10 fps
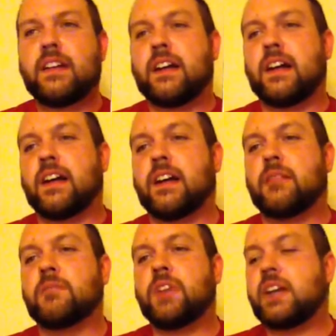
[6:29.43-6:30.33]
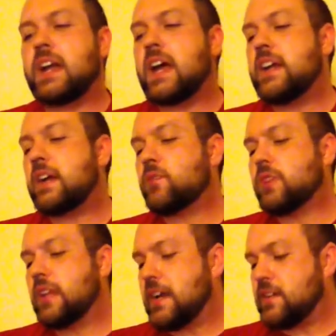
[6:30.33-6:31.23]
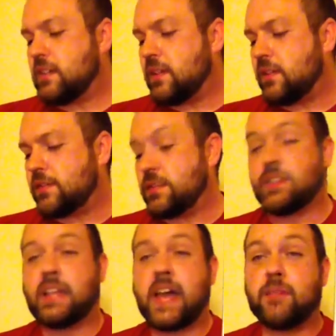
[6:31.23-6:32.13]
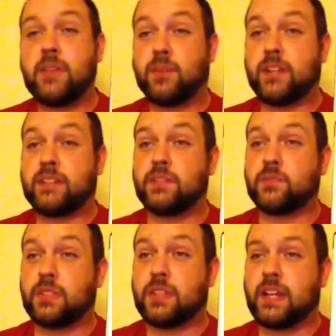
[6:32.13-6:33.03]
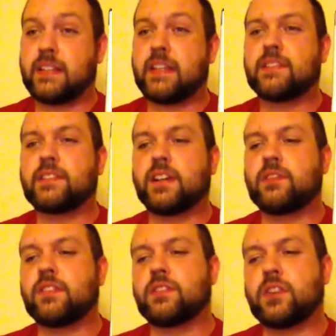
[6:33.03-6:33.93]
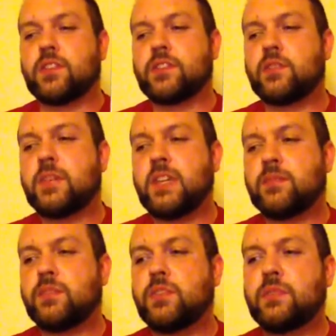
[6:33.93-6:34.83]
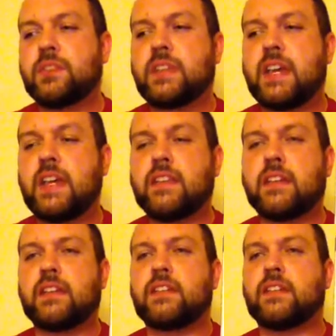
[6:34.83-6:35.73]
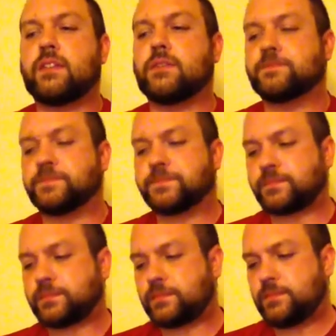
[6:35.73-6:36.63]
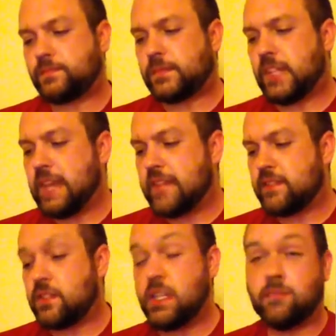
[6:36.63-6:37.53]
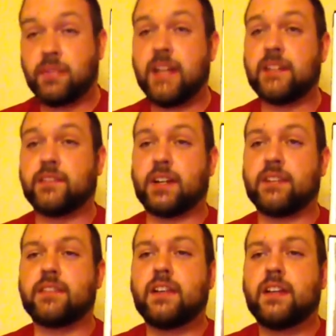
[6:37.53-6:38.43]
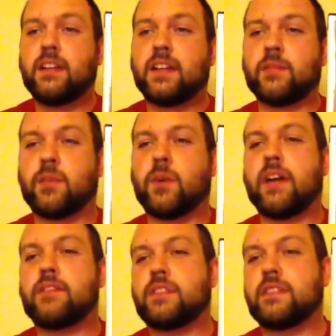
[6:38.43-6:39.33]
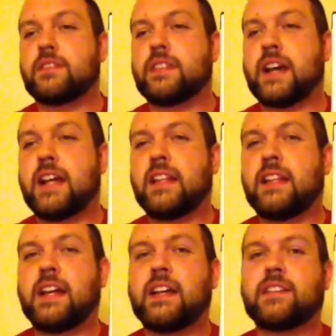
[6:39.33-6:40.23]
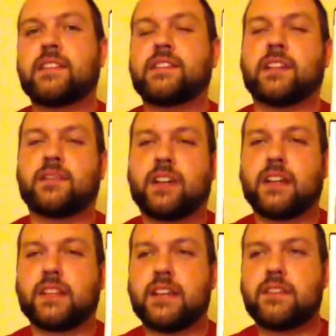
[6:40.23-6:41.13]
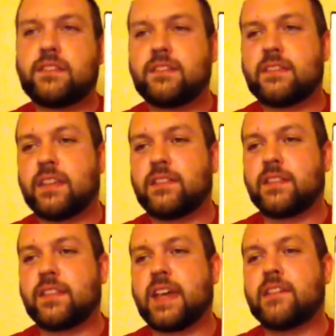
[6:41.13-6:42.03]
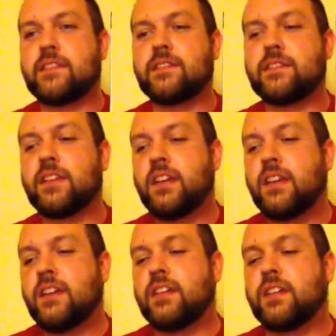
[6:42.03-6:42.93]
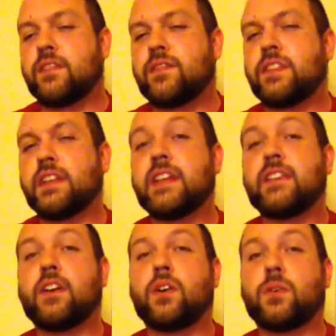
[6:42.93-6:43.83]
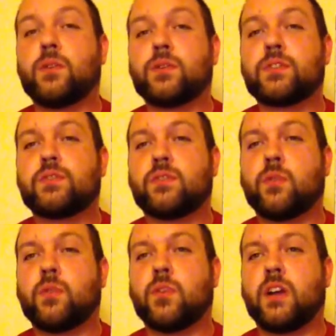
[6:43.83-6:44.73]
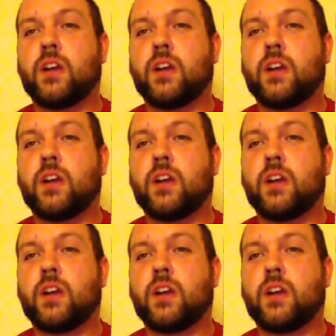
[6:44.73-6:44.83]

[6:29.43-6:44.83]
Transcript: You know, and I realize, you know, there's a lot of people out there that really like that stuff. And there's also people who would say that, you know, that's a cheap plot device. Like my wife, she does not like stuff like that. She says that that is, you know, filling in the holes for,